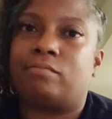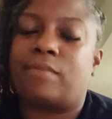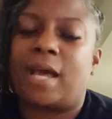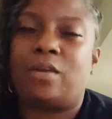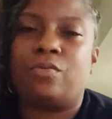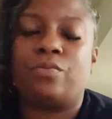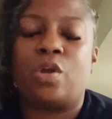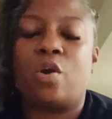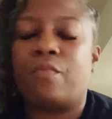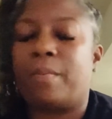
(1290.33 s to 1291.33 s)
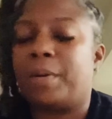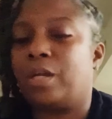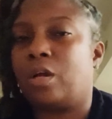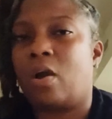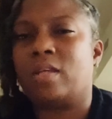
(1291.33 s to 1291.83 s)
I don't know if I'm gonna
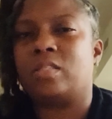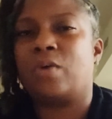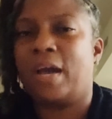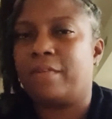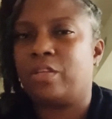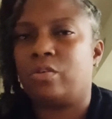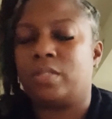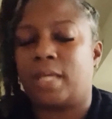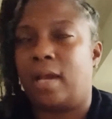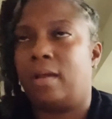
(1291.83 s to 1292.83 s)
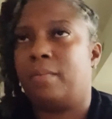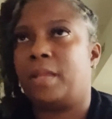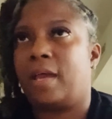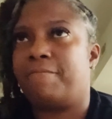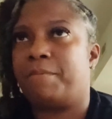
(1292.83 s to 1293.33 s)
go. I still have a little time
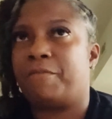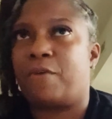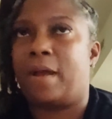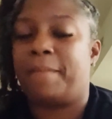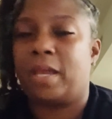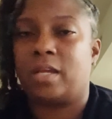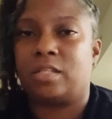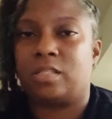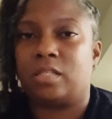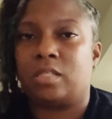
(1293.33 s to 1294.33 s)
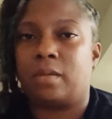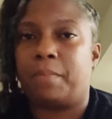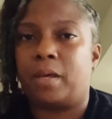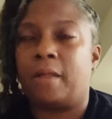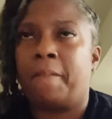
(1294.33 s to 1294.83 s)
left before I make a decision,
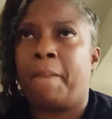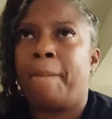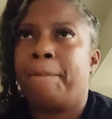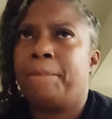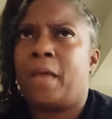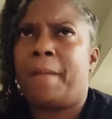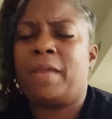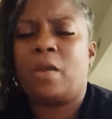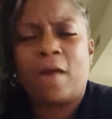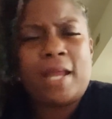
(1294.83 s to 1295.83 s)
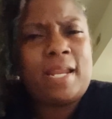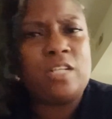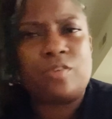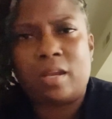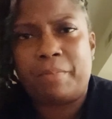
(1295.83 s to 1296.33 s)
but I mean, why not
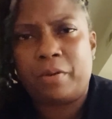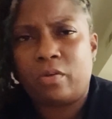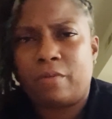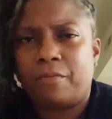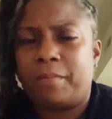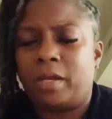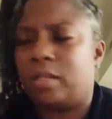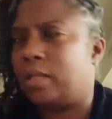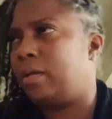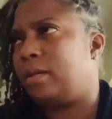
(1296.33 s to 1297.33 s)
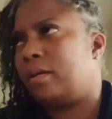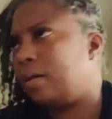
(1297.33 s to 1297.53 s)
try to put on for Maryland?